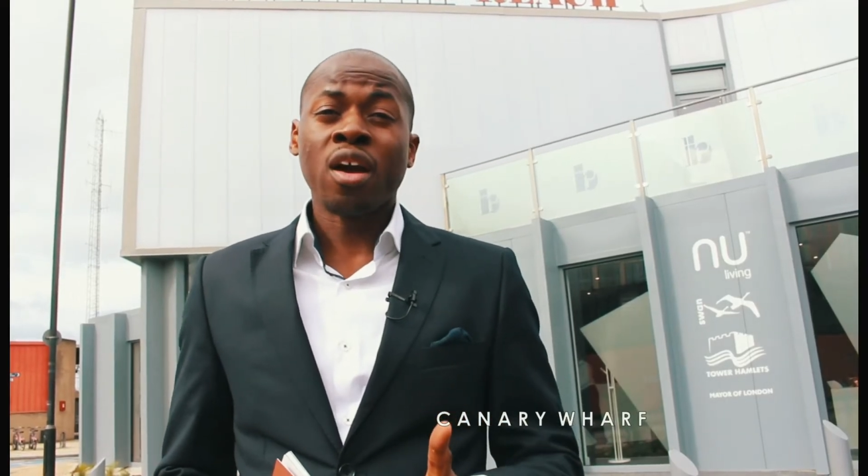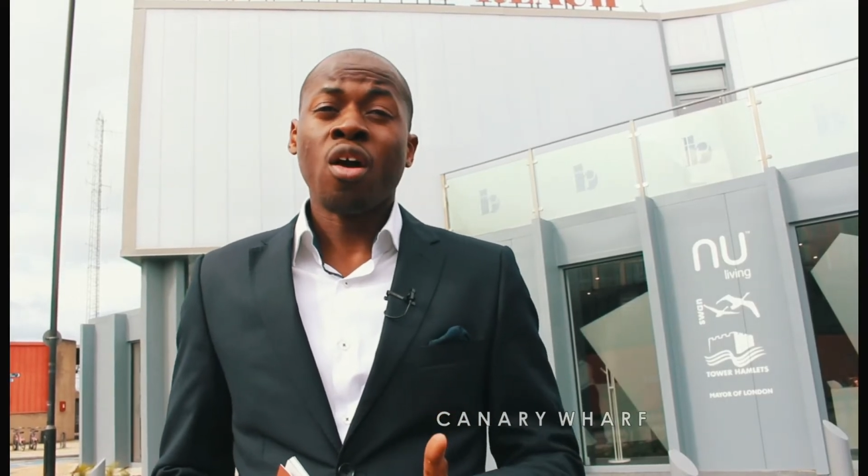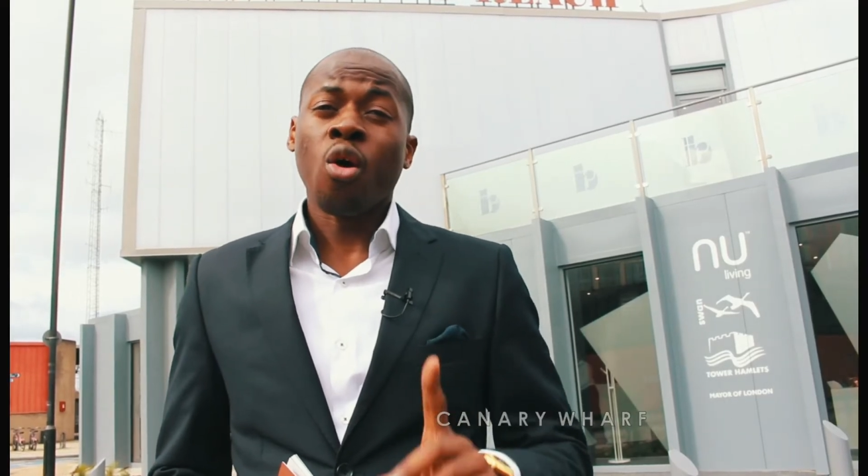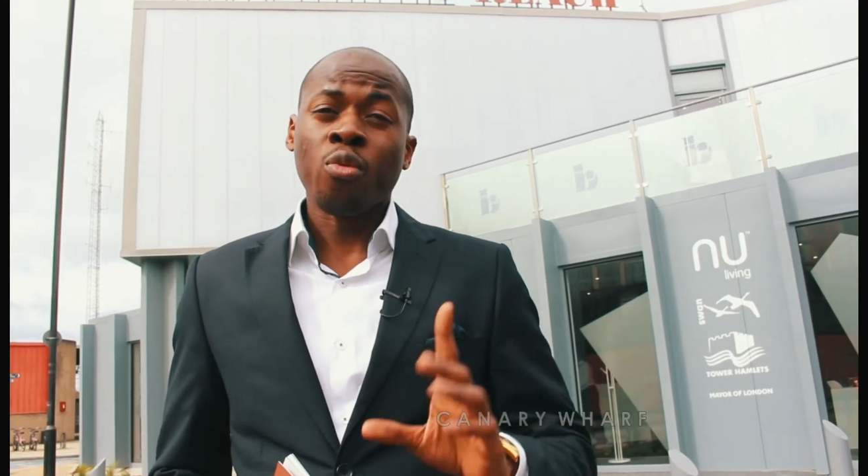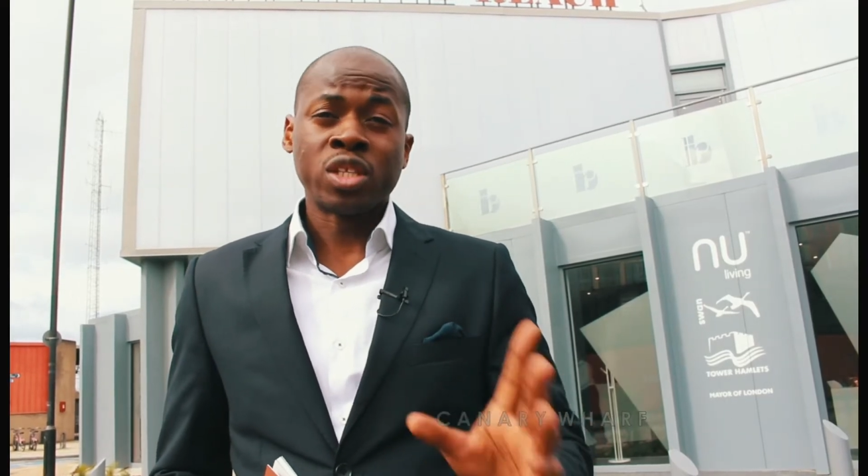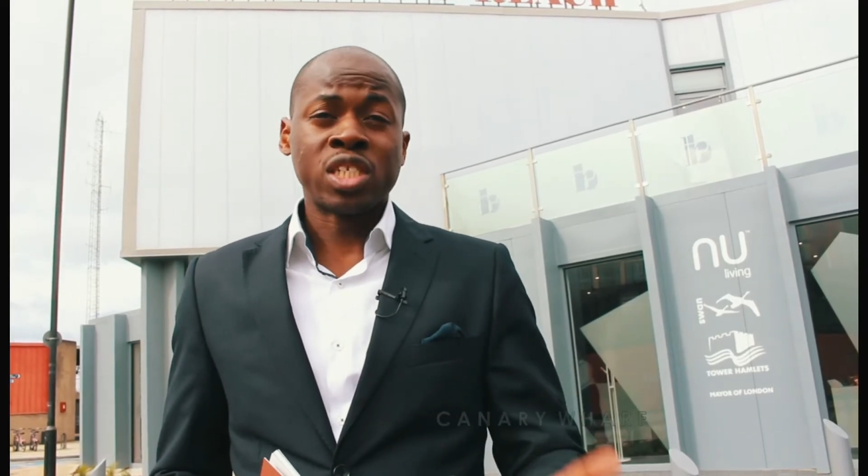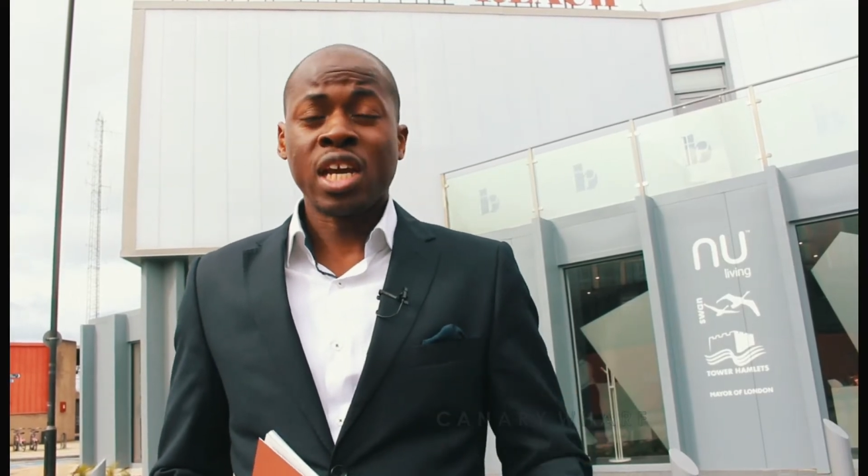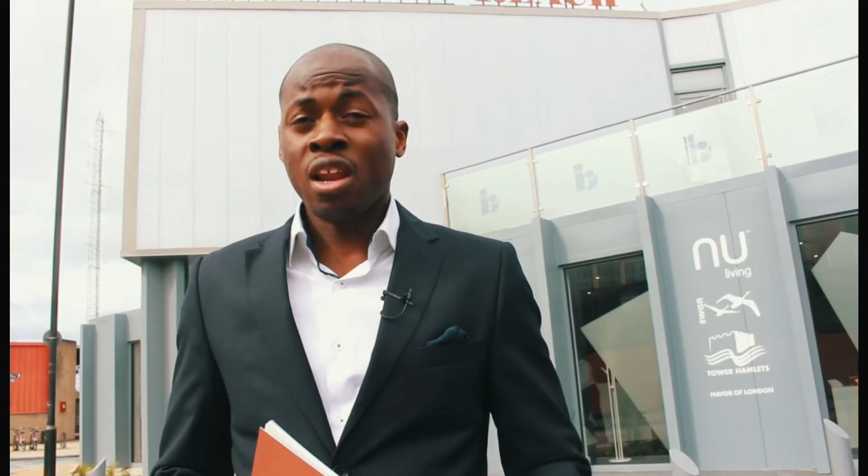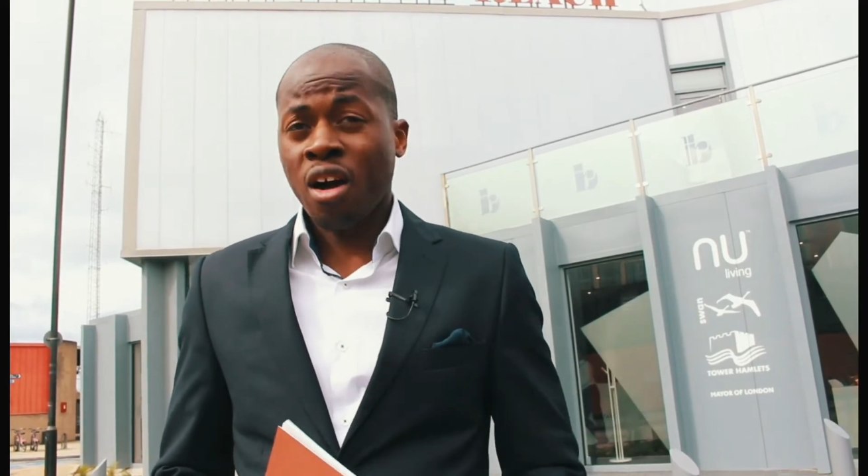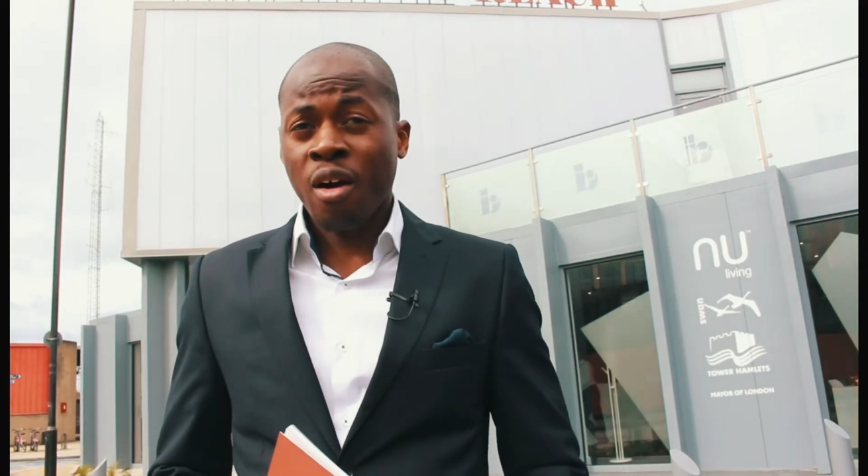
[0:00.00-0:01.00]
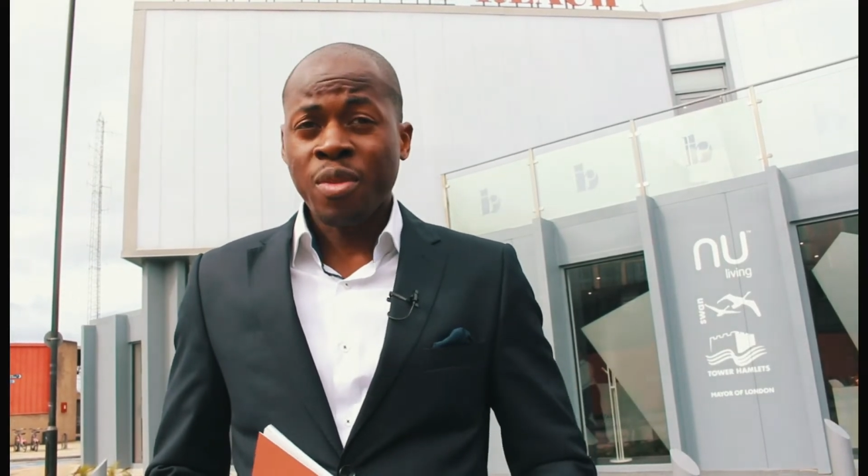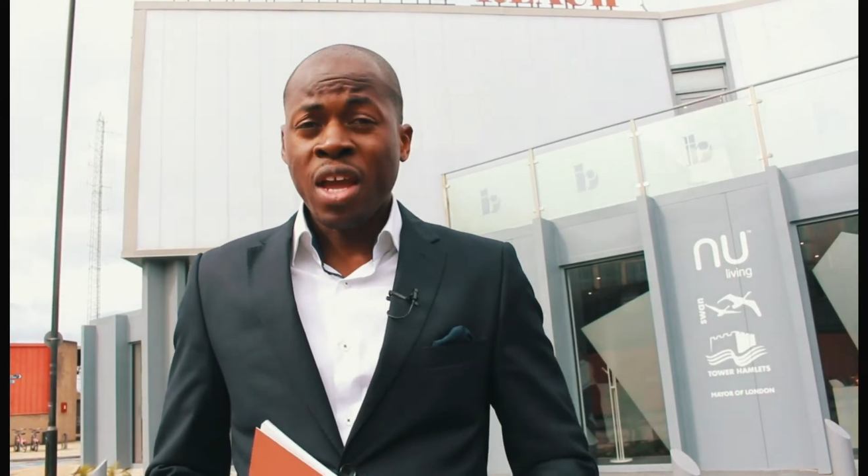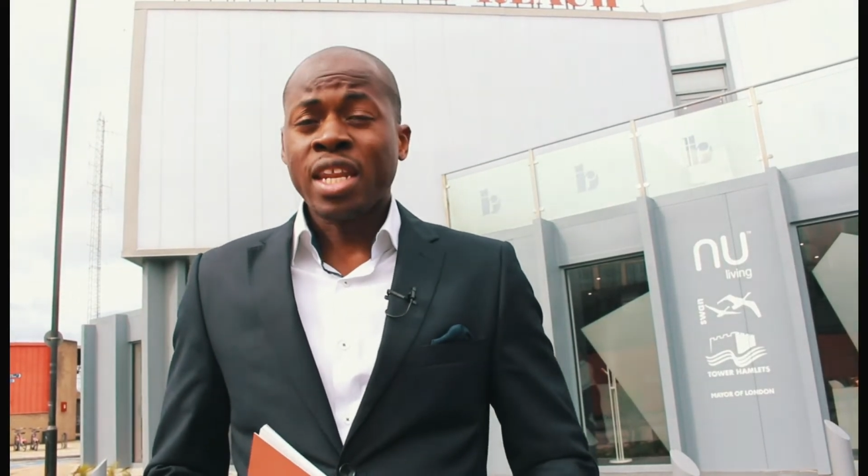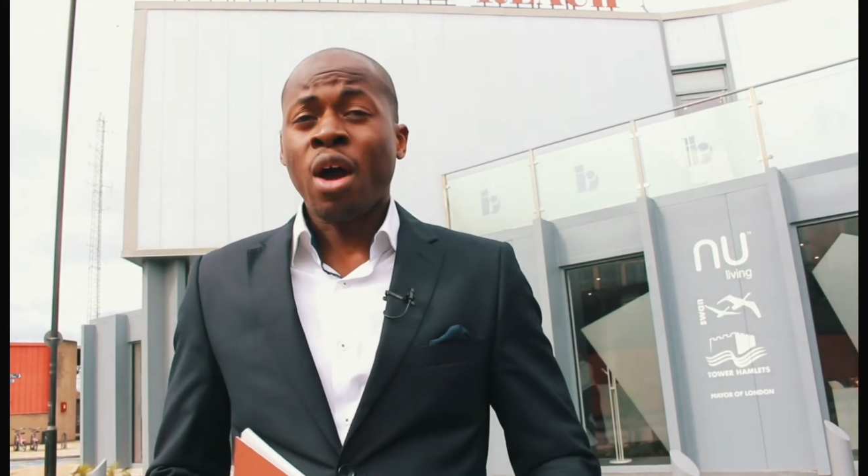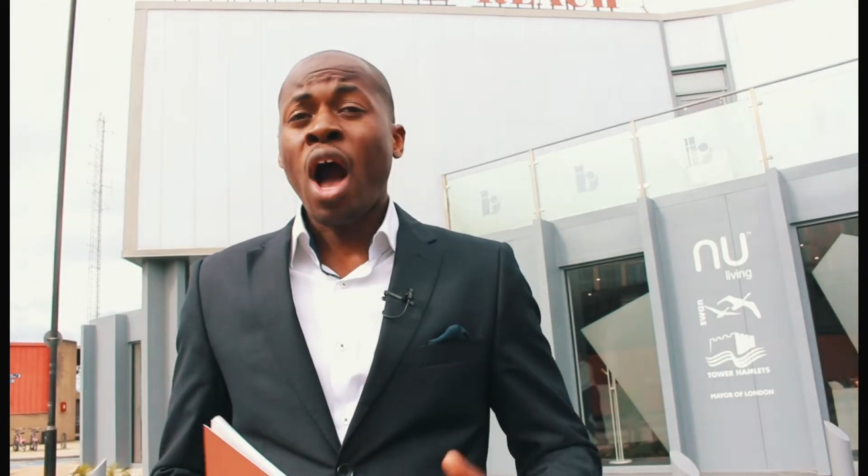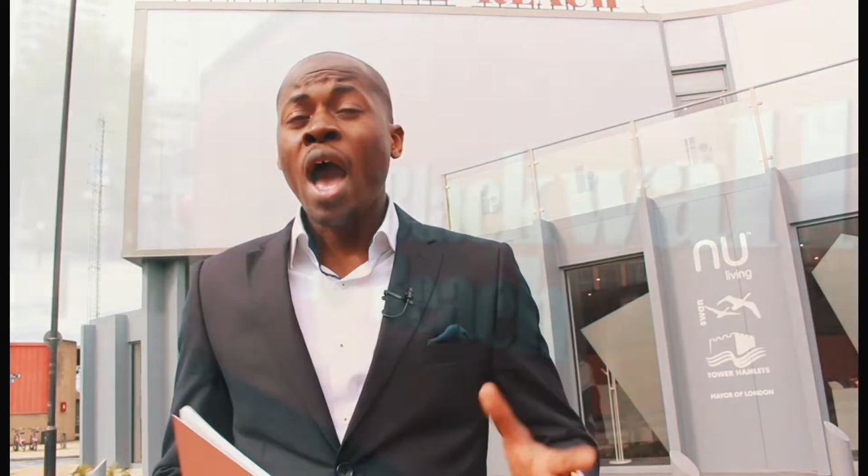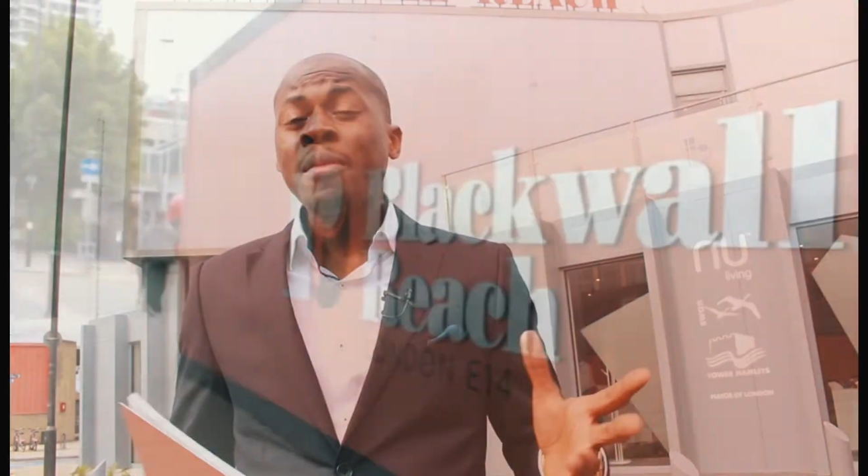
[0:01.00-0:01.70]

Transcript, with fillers: on the DLR. Now, I'm